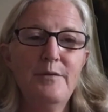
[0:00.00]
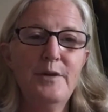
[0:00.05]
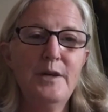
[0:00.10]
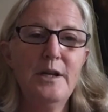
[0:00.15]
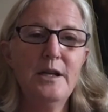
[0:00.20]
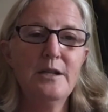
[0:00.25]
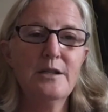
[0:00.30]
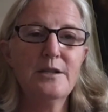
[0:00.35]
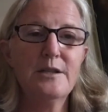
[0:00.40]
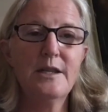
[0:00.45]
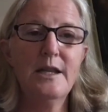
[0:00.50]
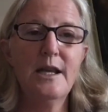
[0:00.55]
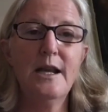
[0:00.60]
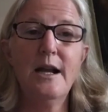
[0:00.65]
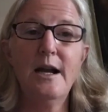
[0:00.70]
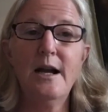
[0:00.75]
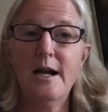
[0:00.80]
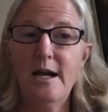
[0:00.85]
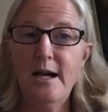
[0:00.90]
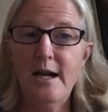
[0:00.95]
evidence
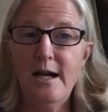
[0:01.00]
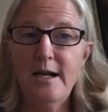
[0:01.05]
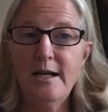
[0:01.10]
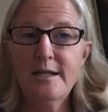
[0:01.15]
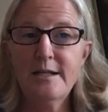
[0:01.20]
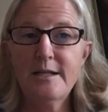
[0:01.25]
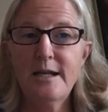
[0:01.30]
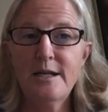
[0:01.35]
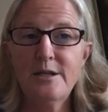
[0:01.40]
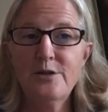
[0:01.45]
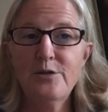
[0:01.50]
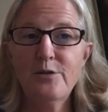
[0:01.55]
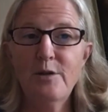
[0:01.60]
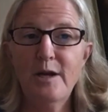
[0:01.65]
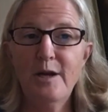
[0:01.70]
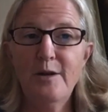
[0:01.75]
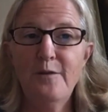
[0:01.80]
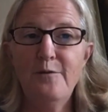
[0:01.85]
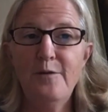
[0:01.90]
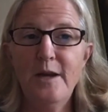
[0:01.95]
that a high
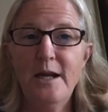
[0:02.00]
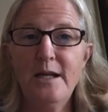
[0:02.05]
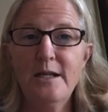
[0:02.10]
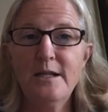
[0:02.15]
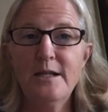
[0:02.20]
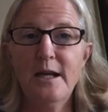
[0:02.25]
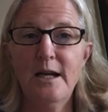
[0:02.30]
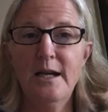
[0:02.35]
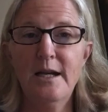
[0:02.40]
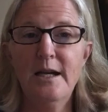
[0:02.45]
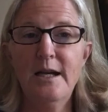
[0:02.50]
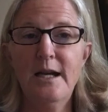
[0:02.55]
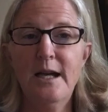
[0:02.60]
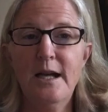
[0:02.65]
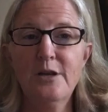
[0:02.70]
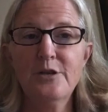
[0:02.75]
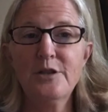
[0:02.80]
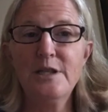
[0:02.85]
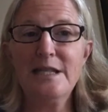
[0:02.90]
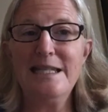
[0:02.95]
saturated fat diet
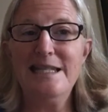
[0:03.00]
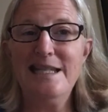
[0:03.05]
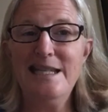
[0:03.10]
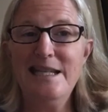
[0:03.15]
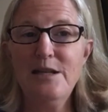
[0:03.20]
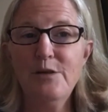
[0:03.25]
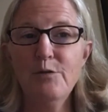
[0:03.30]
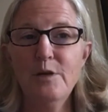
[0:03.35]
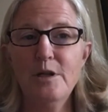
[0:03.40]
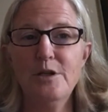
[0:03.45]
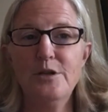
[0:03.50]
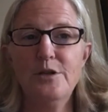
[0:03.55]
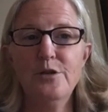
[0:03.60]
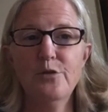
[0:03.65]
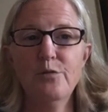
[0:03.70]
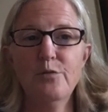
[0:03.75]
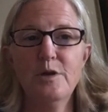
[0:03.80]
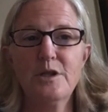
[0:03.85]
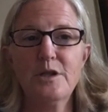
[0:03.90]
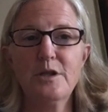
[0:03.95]
actually decreased
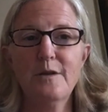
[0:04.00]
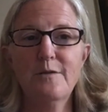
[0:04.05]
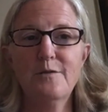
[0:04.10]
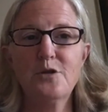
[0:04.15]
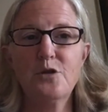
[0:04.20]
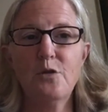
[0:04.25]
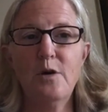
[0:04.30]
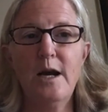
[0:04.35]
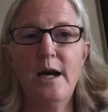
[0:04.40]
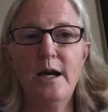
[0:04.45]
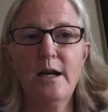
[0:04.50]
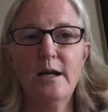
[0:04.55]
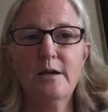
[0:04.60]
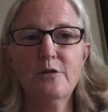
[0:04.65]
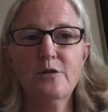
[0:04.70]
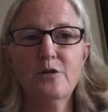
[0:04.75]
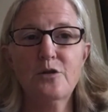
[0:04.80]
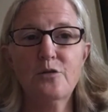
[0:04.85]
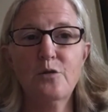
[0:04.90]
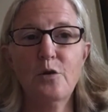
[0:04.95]
your risk of
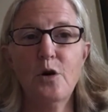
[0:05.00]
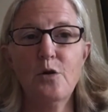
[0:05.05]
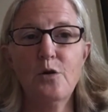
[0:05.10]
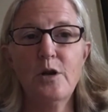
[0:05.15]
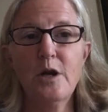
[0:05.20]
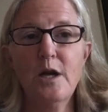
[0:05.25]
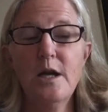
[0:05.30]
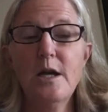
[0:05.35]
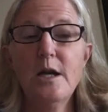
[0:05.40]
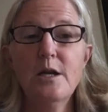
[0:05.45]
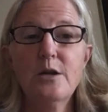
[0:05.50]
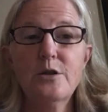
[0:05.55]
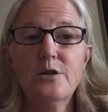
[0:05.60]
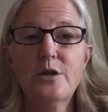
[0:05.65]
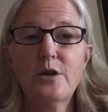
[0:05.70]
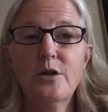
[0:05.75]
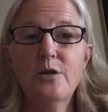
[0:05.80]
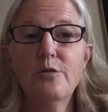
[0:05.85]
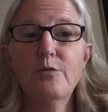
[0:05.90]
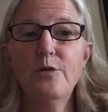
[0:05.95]
stroke.
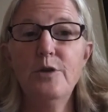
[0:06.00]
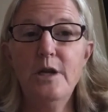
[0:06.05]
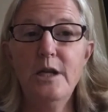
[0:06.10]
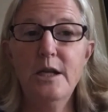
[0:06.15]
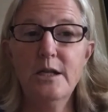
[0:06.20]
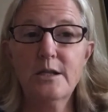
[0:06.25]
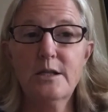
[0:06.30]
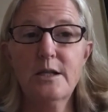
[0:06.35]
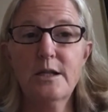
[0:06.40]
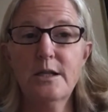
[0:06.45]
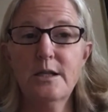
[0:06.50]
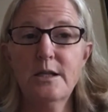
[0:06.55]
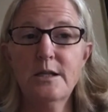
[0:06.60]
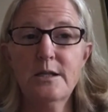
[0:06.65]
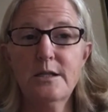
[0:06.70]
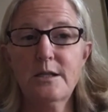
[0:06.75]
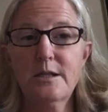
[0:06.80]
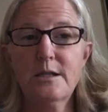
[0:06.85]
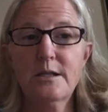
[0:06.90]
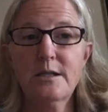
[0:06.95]
So the
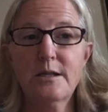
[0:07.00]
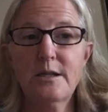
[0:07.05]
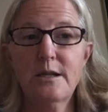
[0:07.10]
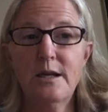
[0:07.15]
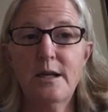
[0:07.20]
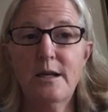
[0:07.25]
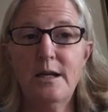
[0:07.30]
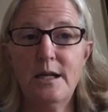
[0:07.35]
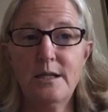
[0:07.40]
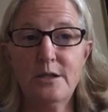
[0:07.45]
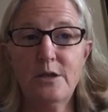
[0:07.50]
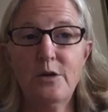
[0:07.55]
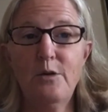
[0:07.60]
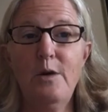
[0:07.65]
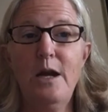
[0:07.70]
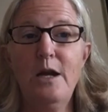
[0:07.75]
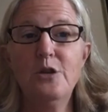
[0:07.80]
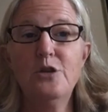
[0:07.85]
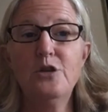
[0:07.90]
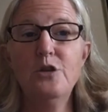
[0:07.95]
incidence,
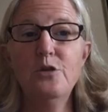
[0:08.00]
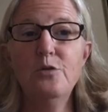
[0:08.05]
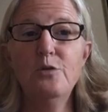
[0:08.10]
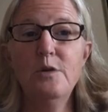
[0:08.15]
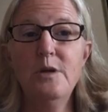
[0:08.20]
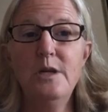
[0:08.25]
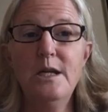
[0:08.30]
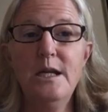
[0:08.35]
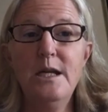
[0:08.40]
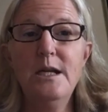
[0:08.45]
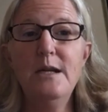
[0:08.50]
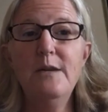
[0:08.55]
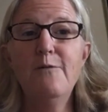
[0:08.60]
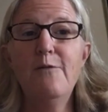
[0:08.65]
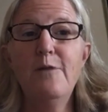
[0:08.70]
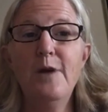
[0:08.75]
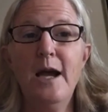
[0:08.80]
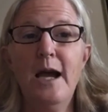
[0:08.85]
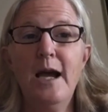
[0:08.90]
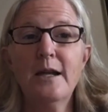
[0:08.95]
so as you eat
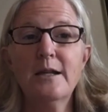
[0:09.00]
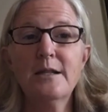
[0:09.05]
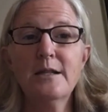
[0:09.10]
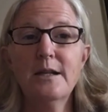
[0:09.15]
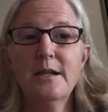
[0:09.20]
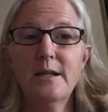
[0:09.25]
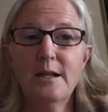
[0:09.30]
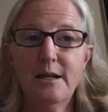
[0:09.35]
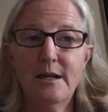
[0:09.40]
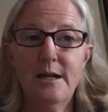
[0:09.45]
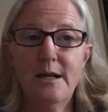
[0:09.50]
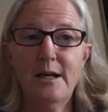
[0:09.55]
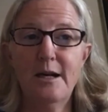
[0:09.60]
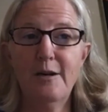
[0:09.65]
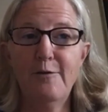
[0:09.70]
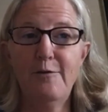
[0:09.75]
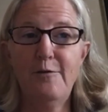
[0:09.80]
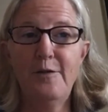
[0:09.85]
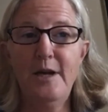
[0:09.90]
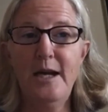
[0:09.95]
fat,
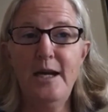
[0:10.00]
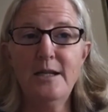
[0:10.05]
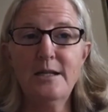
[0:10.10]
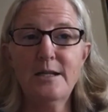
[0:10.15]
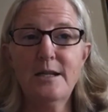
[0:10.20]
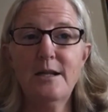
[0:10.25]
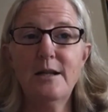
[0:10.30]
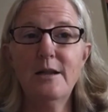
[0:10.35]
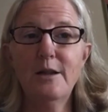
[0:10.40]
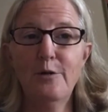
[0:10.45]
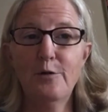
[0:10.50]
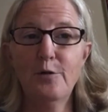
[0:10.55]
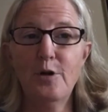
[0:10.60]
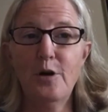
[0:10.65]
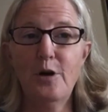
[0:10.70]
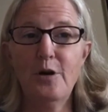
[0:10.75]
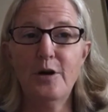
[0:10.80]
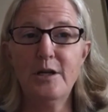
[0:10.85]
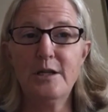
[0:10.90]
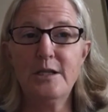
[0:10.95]
higher fat, lower
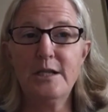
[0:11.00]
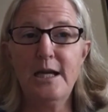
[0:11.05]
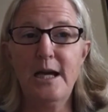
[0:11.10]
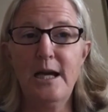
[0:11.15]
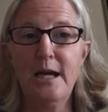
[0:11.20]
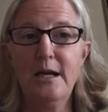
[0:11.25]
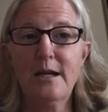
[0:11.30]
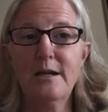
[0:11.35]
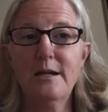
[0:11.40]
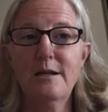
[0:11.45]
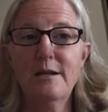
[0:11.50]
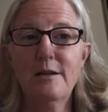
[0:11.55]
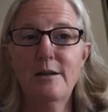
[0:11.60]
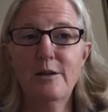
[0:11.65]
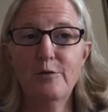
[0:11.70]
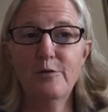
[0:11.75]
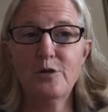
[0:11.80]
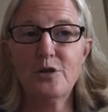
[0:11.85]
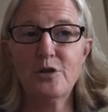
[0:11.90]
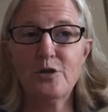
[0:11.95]
heart attack,
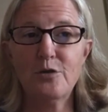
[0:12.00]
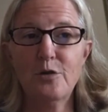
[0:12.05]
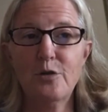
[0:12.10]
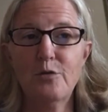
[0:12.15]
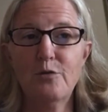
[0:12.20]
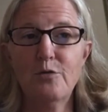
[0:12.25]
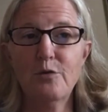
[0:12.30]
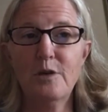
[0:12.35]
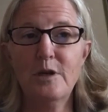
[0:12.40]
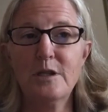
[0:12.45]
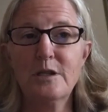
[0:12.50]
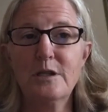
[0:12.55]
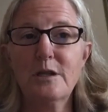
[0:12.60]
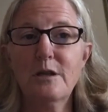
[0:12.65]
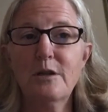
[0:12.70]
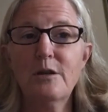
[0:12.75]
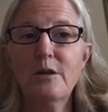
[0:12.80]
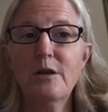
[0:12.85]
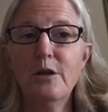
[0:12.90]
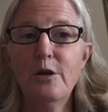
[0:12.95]
lower stroke
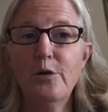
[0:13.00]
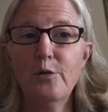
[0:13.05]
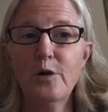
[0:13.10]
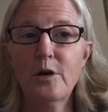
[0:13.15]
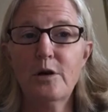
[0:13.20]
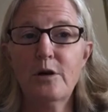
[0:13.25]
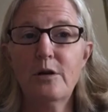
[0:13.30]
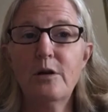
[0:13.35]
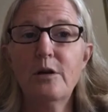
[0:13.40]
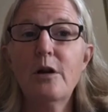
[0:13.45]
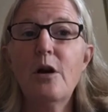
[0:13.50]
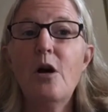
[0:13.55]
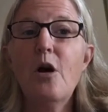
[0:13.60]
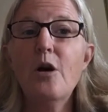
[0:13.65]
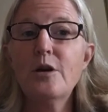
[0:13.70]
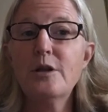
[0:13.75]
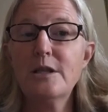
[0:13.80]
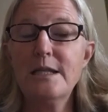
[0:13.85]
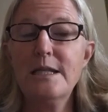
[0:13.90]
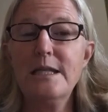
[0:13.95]
risk, lower
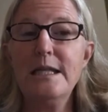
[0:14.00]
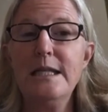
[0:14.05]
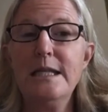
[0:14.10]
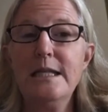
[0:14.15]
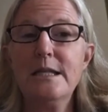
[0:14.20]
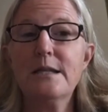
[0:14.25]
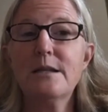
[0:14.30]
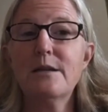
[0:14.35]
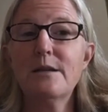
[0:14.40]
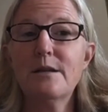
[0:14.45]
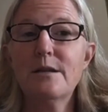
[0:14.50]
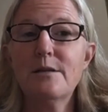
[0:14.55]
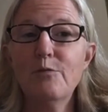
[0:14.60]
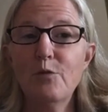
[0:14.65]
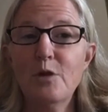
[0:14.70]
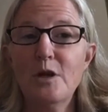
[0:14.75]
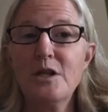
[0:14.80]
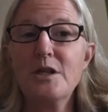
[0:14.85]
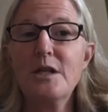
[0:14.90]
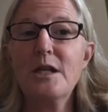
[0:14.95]
heart disease
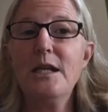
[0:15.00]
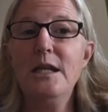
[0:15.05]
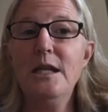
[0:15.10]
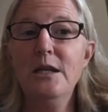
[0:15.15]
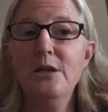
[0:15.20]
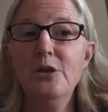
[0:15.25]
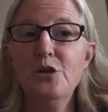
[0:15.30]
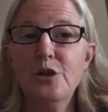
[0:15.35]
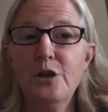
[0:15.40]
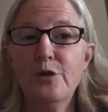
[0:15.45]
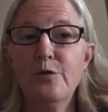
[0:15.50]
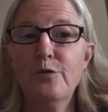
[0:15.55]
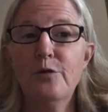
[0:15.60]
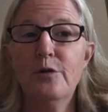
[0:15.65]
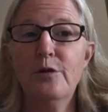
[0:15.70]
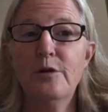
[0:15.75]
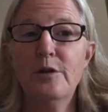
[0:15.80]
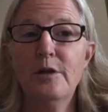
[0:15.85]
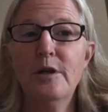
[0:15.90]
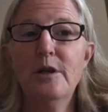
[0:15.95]
risk in
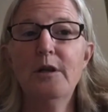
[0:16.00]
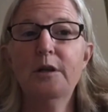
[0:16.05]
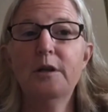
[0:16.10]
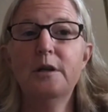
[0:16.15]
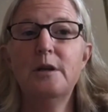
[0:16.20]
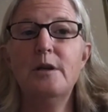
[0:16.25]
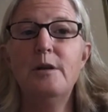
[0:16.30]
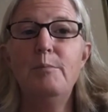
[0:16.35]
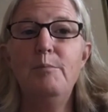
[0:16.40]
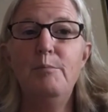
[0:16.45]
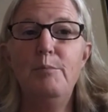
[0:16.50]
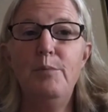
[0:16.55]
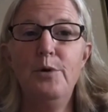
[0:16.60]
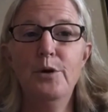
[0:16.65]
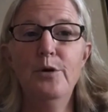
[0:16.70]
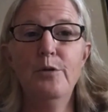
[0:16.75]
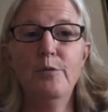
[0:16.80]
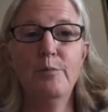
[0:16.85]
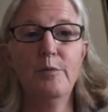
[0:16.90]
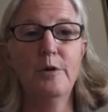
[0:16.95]
general.
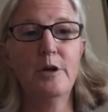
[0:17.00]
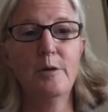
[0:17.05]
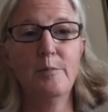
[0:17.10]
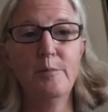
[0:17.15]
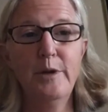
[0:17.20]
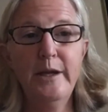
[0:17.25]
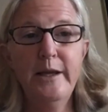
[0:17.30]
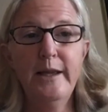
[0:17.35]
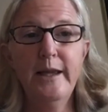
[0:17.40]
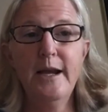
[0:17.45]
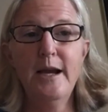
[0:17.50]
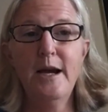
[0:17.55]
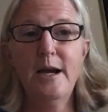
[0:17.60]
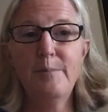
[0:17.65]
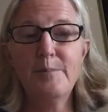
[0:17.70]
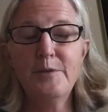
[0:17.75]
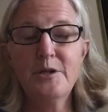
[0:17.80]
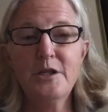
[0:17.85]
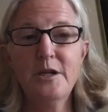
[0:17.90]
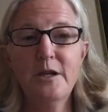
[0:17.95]
Boom, completely
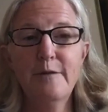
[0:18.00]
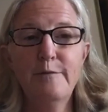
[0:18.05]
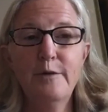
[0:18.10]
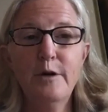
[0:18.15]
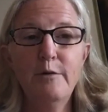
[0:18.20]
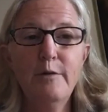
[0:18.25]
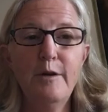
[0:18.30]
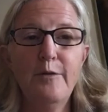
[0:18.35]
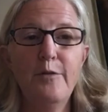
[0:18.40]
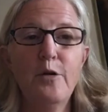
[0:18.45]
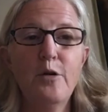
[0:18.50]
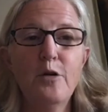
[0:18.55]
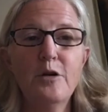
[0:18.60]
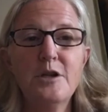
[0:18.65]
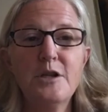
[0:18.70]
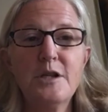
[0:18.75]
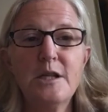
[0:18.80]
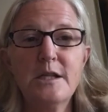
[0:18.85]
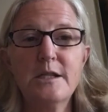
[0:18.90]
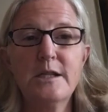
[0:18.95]
opposite of what we've
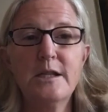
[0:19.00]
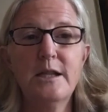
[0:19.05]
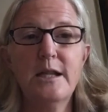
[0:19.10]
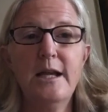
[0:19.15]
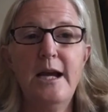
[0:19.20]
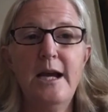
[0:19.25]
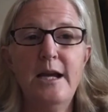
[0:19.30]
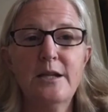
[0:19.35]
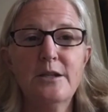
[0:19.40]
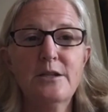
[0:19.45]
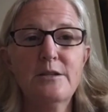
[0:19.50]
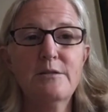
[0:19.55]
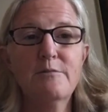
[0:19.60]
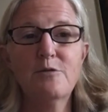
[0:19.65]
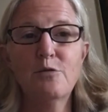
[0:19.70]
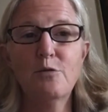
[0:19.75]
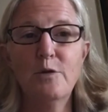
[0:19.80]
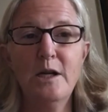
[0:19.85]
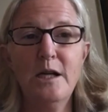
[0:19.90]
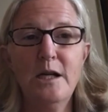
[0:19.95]
heard since the last
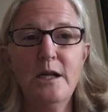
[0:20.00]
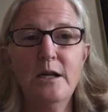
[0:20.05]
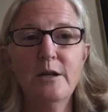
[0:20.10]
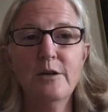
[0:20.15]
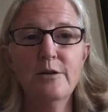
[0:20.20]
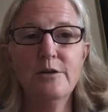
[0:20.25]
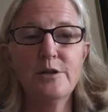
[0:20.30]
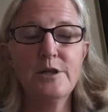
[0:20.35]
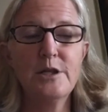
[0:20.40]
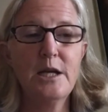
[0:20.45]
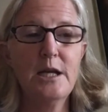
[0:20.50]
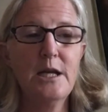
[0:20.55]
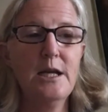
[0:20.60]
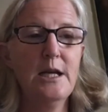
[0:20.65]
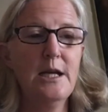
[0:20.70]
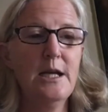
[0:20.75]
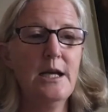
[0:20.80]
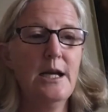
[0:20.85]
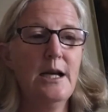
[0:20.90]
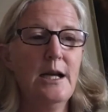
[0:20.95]
20 years.
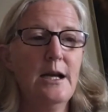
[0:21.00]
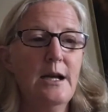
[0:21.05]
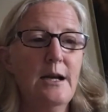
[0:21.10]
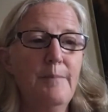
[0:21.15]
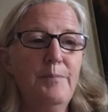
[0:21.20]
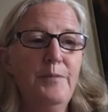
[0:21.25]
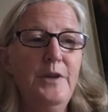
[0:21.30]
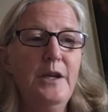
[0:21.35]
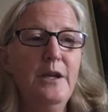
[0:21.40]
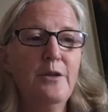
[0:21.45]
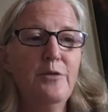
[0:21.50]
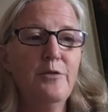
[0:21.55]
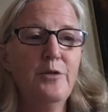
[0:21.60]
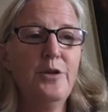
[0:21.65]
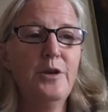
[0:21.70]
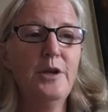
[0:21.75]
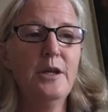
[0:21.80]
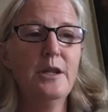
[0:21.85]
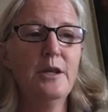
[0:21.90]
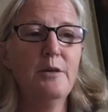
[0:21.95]
The other
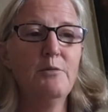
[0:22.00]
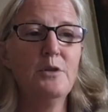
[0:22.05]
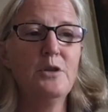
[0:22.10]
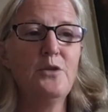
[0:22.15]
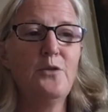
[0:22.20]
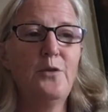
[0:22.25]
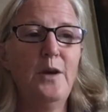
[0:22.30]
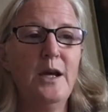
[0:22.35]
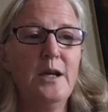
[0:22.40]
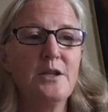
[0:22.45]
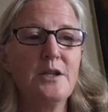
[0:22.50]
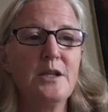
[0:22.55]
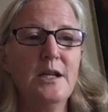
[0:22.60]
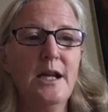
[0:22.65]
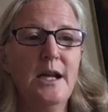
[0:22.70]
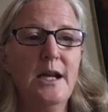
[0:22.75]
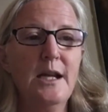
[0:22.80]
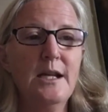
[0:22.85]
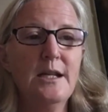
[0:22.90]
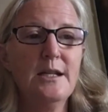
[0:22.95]
thing that was
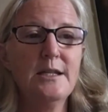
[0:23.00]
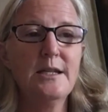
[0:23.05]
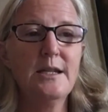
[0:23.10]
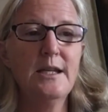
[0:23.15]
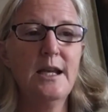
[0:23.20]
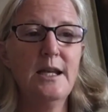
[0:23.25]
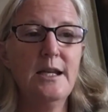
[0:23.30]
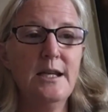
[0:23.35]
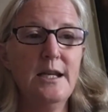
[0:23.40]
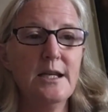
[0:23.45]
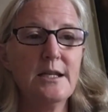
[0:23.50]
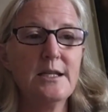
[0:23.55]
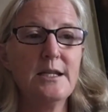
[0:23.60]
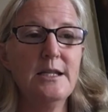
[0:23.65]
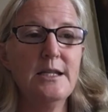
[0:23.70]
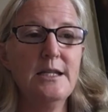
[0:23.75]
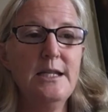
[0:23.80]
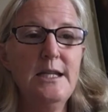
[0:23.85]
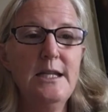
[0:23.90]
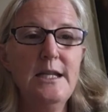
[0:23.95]
fascinating is that, yes,
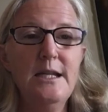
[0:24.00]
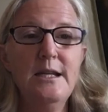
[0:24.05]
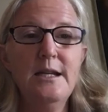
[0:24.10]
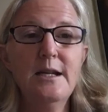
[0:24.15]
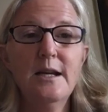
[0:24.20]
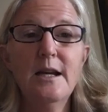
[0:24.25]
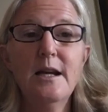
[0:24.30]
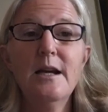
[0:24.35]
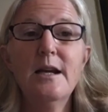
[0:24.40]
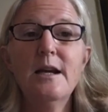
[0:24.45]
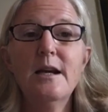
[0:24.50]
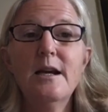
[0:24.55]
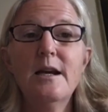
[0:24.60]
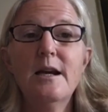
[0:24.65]
indeed,